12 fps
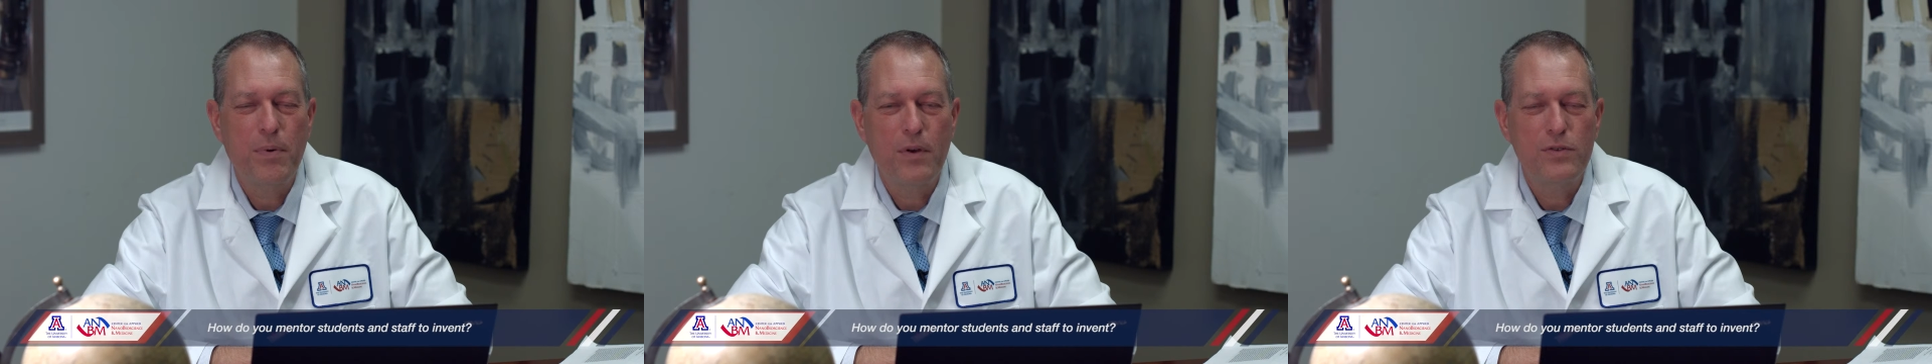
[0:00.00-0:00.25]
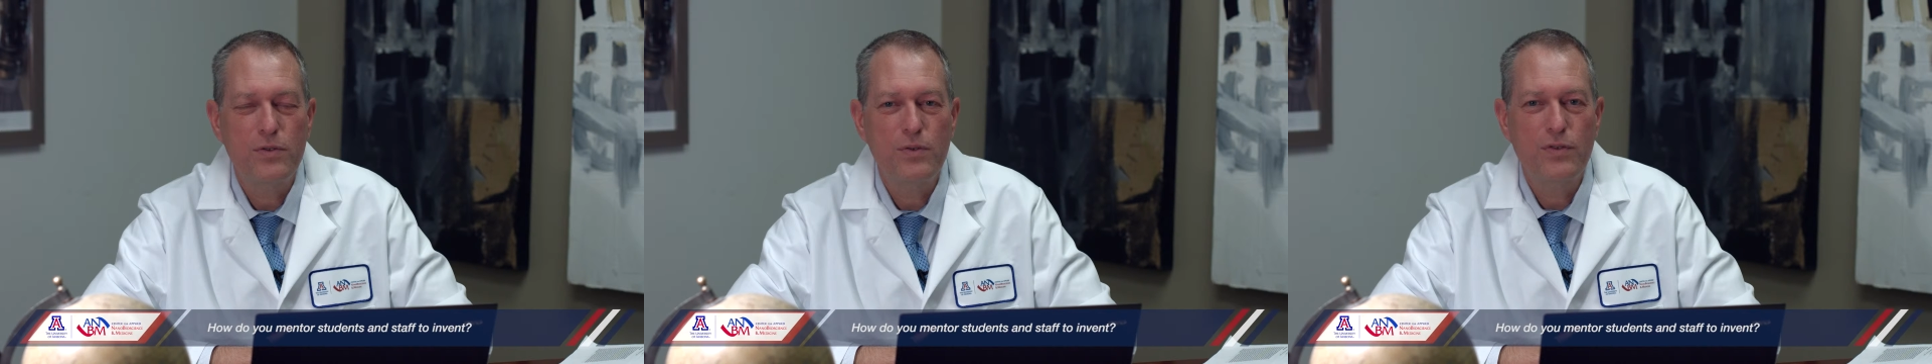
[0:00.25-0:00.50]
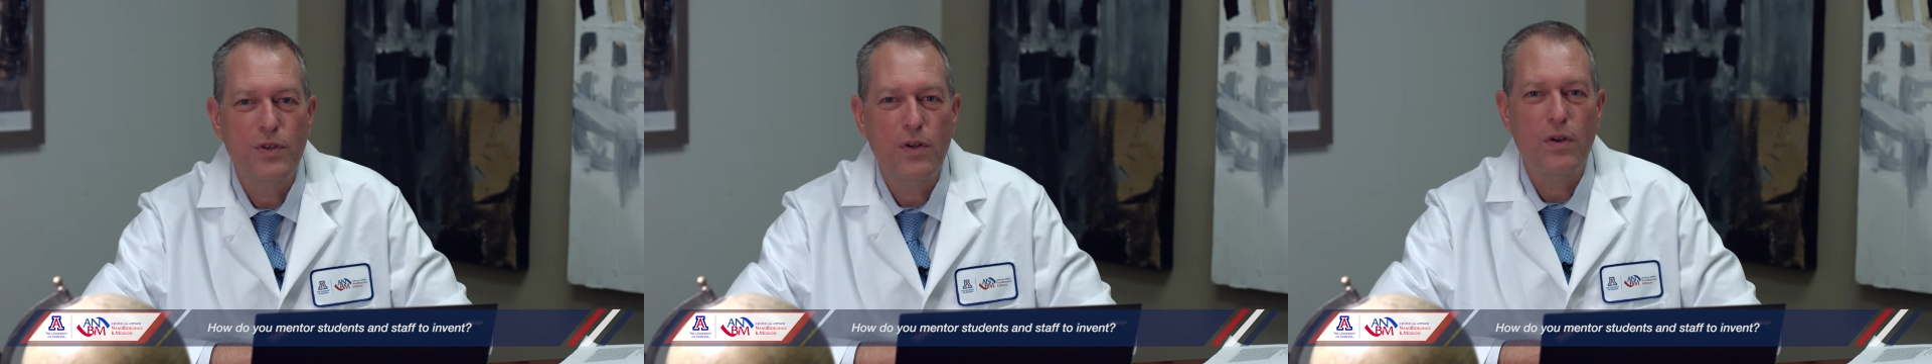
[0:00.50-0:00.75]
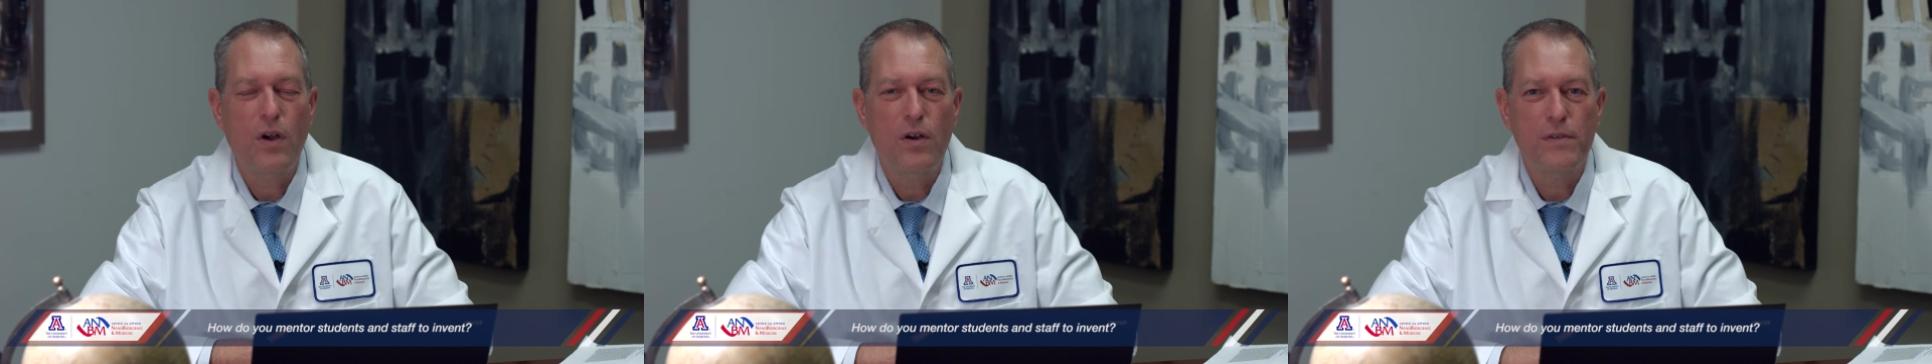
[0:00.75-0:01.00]
producer
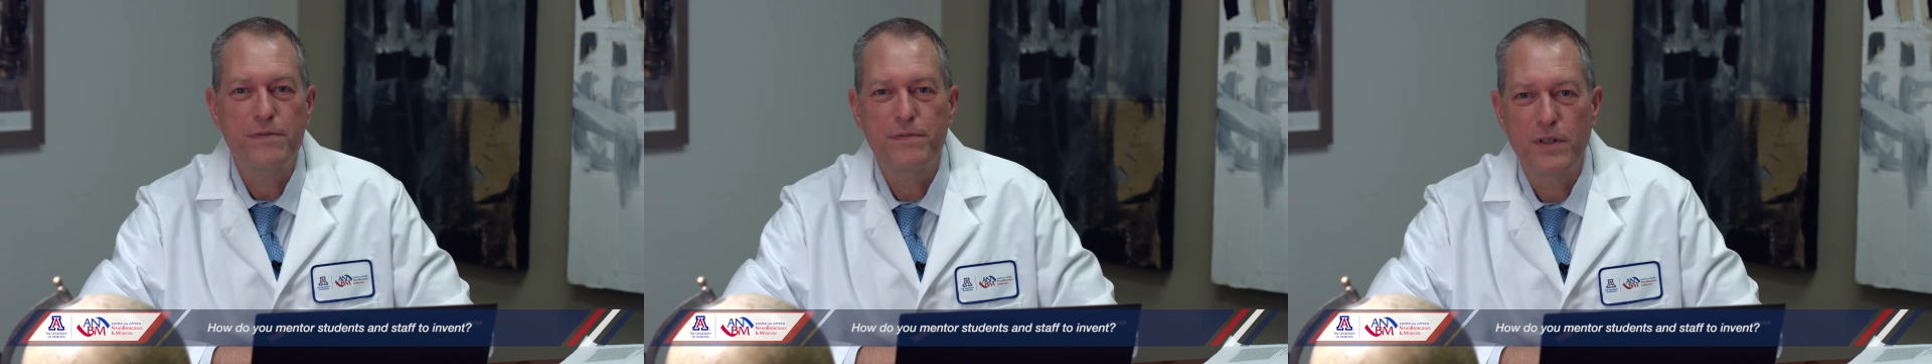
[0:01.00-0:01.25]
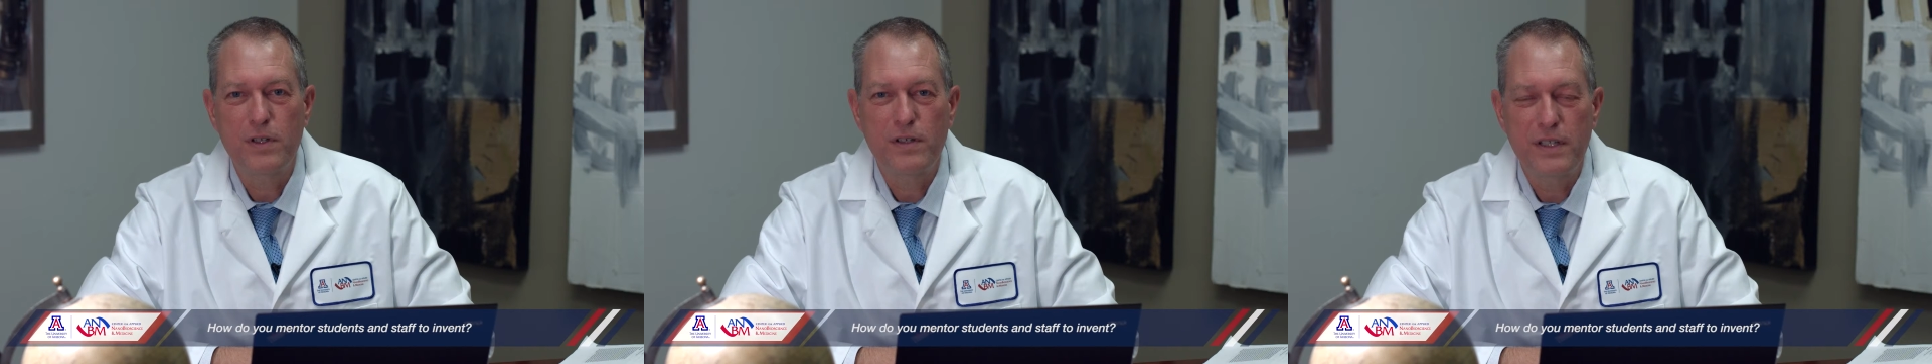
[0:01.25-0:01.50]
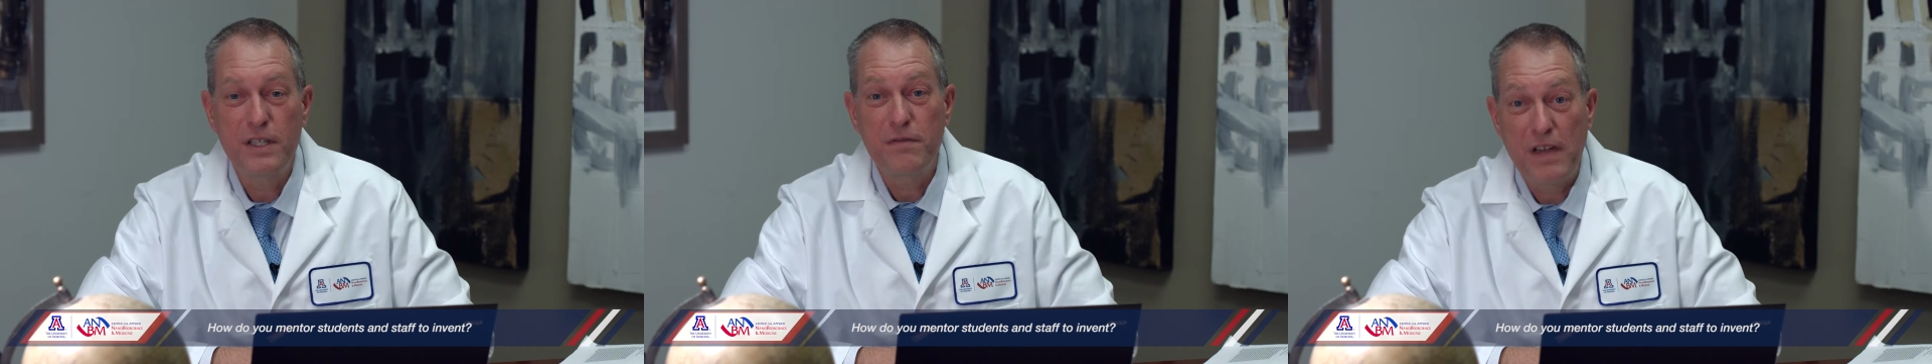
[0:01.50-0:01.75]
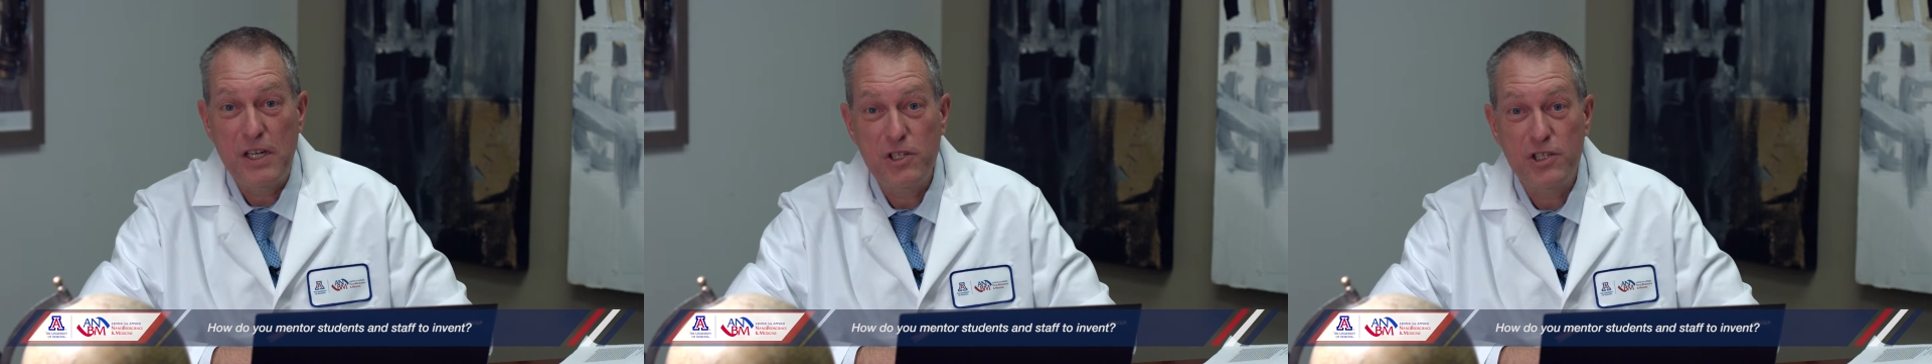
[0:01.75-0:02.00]
of
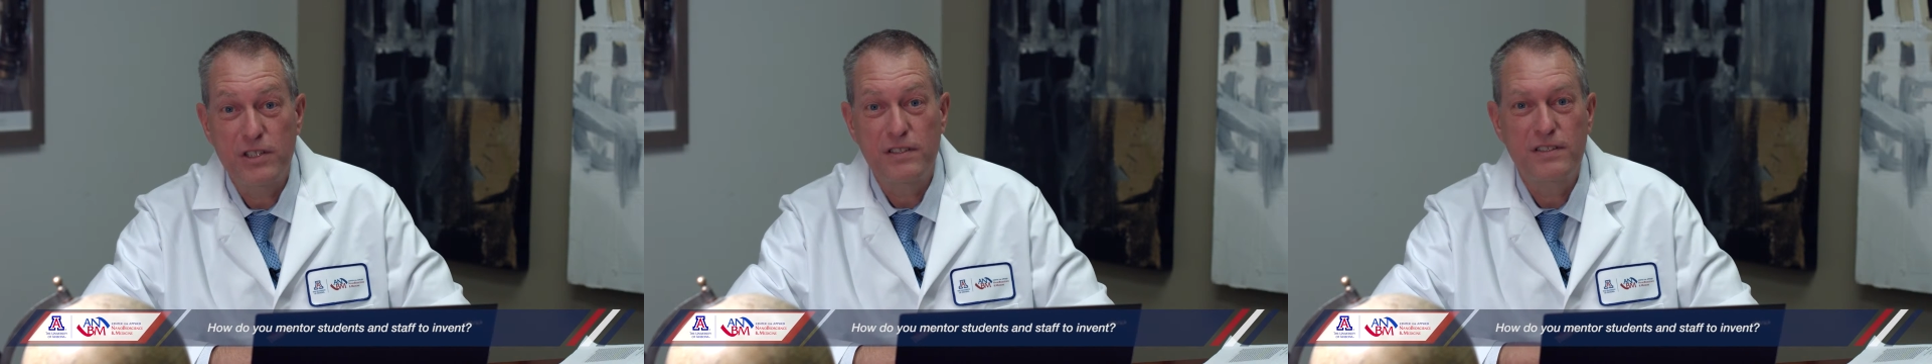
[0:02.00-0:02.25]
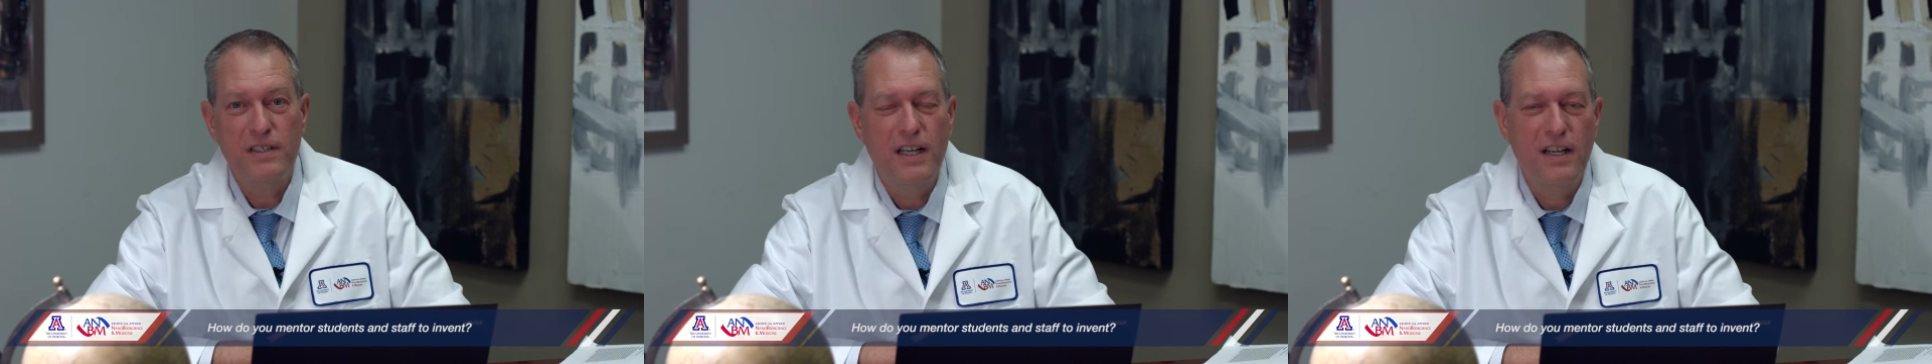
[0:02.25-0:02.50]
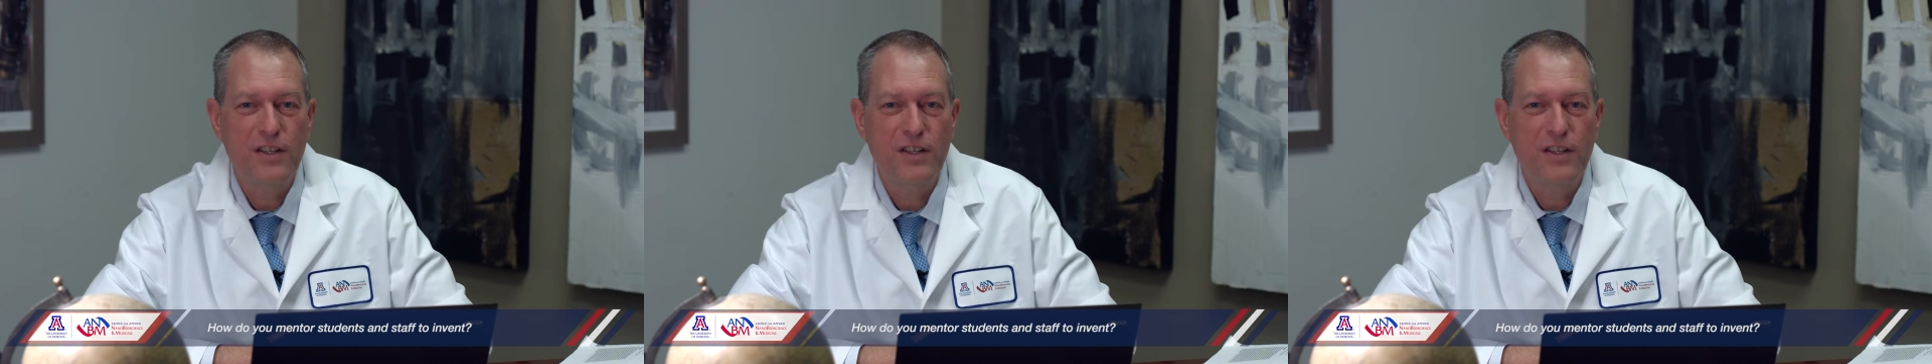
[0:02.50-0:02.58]
invention,